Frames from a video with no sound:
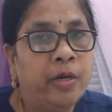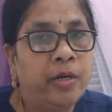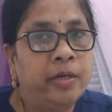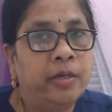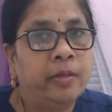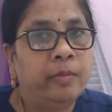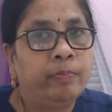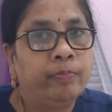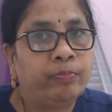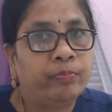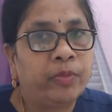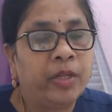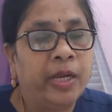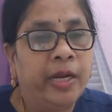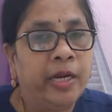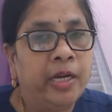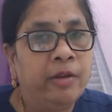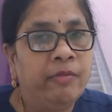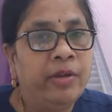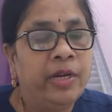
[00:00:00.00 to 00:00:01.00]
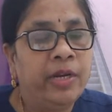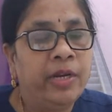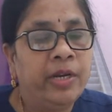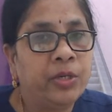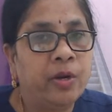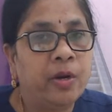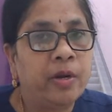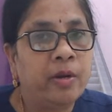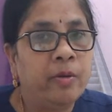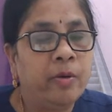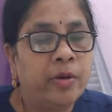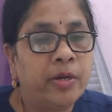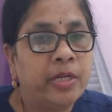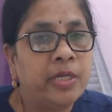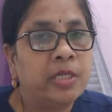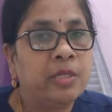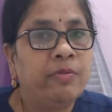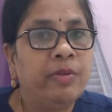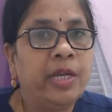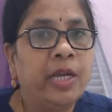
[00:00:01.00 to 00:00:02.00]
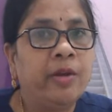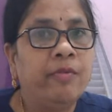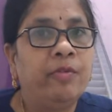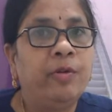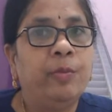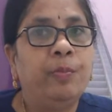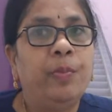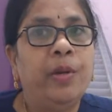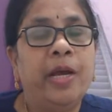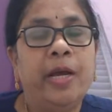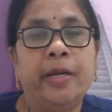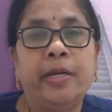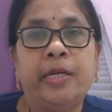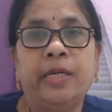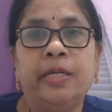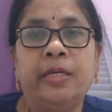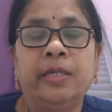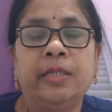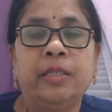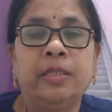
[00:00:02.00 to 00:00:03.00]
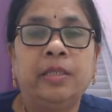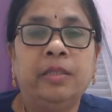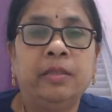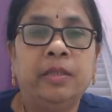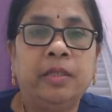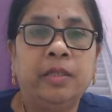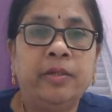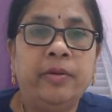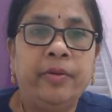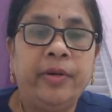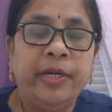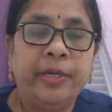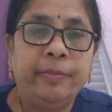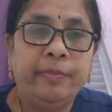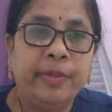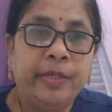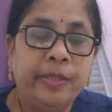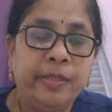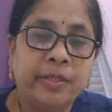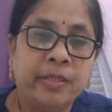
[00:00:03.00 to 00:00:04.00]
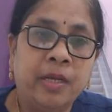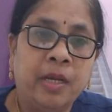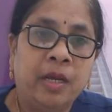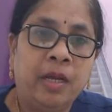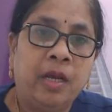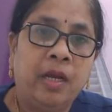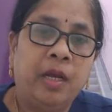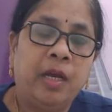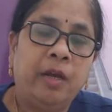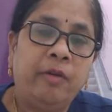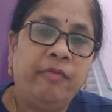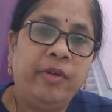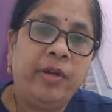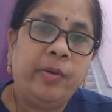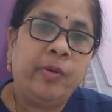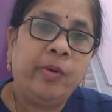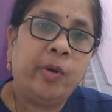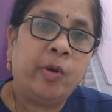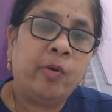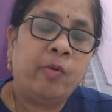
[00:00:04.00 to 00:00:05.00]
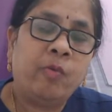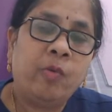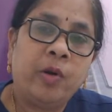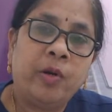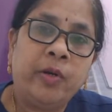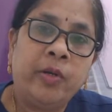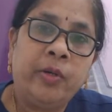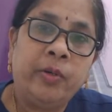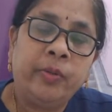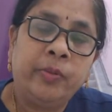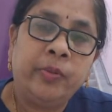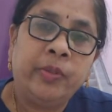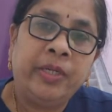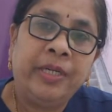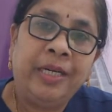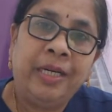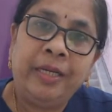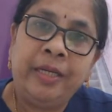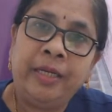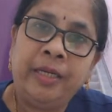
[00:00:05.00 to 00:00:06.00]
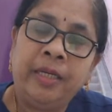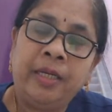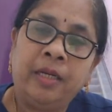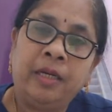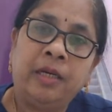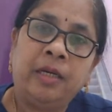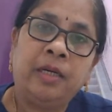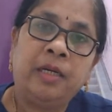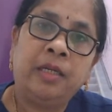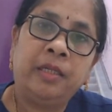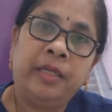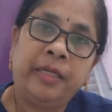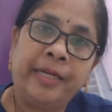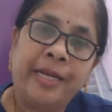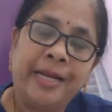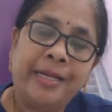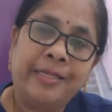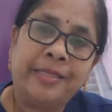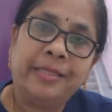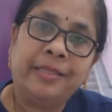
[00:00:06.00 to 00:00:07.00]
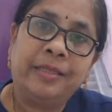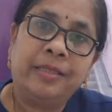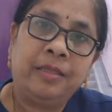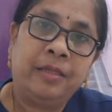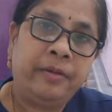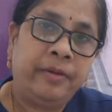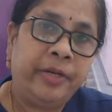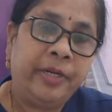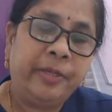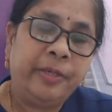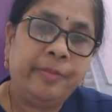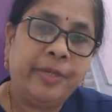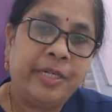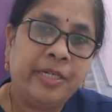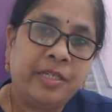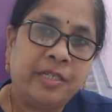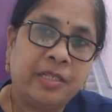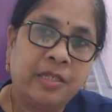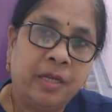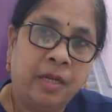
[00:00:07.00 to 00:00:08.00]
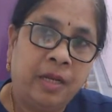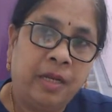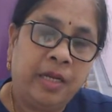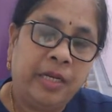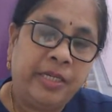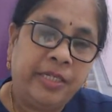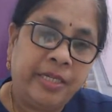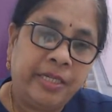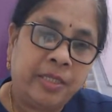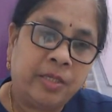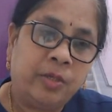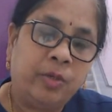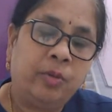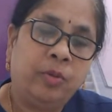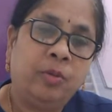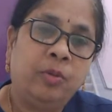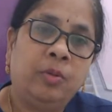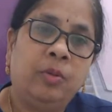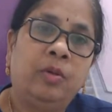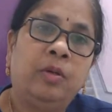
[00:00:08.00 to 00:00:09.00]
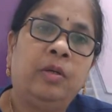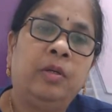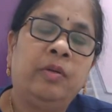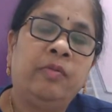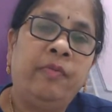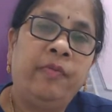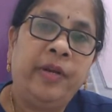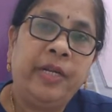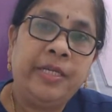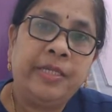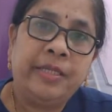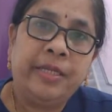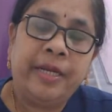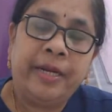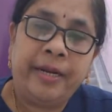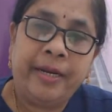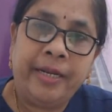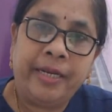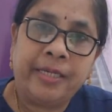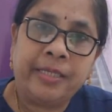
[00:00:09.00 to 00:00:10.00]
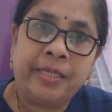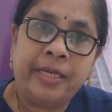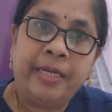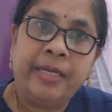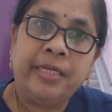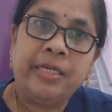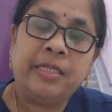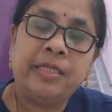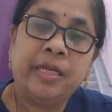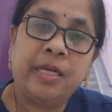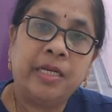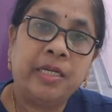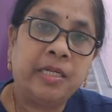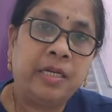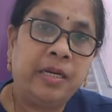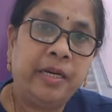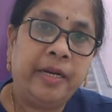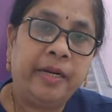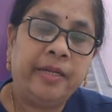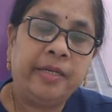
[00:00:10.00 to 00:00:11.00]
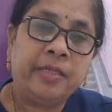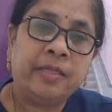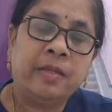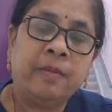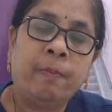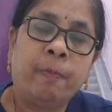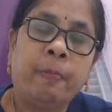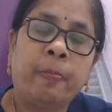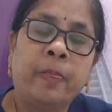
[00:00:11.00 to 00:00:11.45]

At a very short notice, we have to plan the treatments. We do not want to delay the cancer treatments just to freeze the eggs in such ladies.